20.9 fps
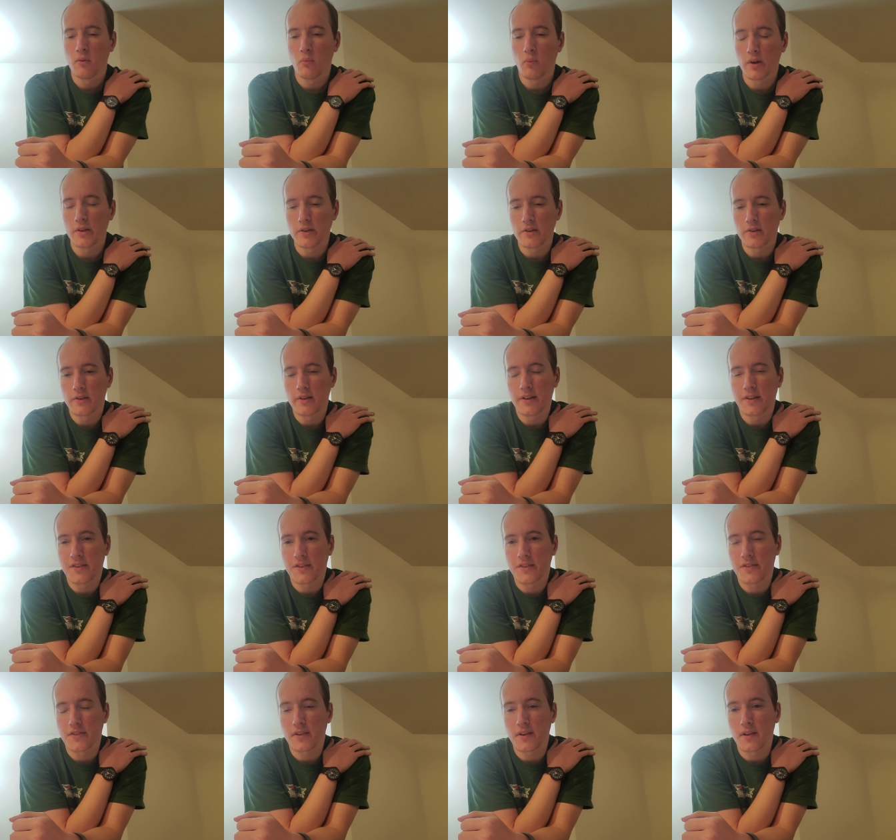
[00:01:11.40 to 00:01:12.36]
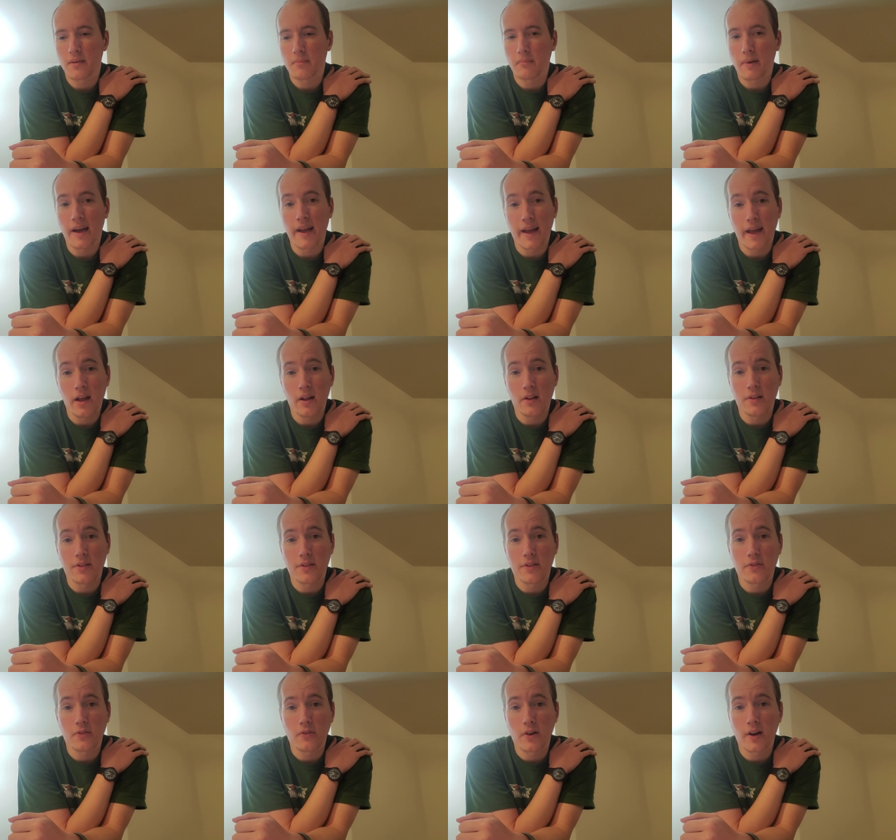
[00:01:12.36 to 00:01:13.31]
Whether it's my
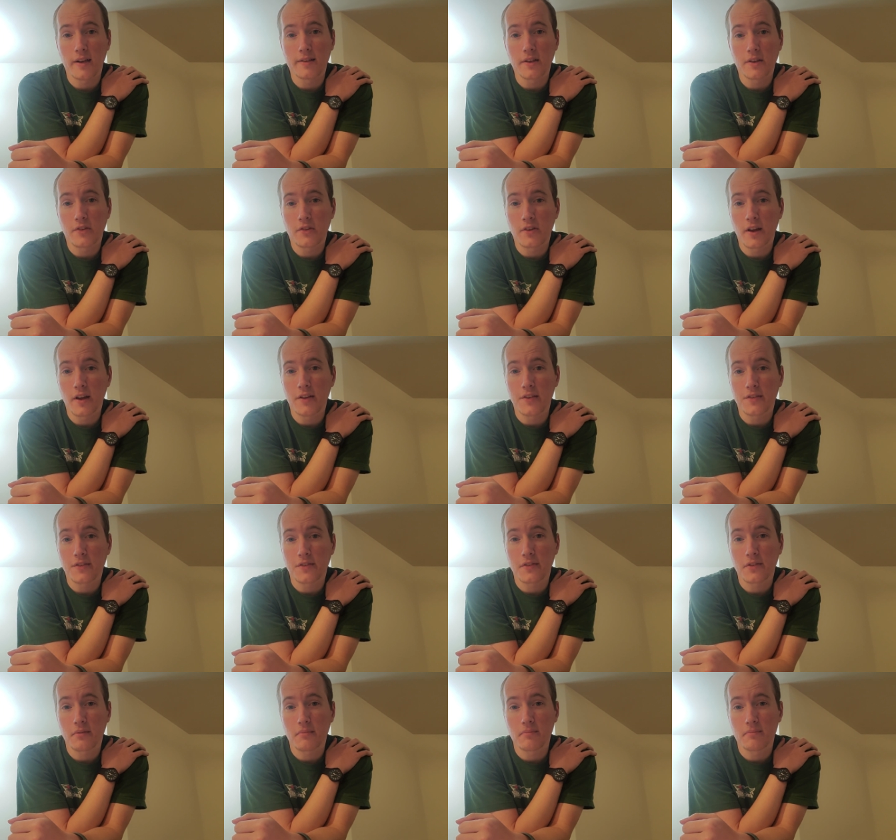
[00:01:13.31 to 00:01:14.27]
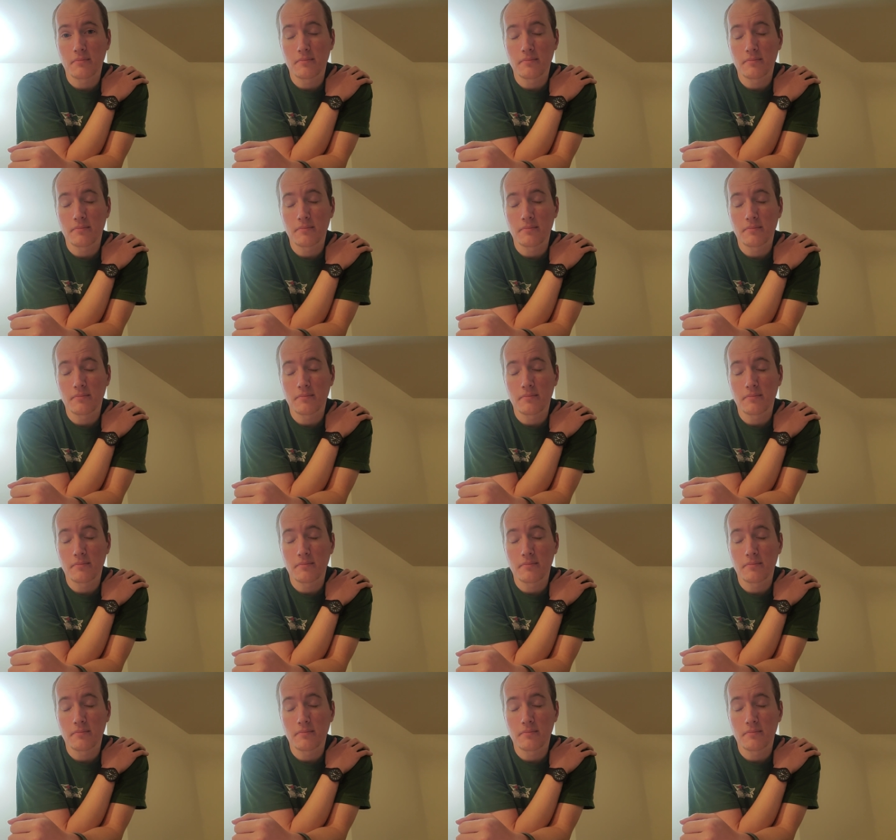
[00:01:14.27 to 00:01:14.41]
health, trying to chase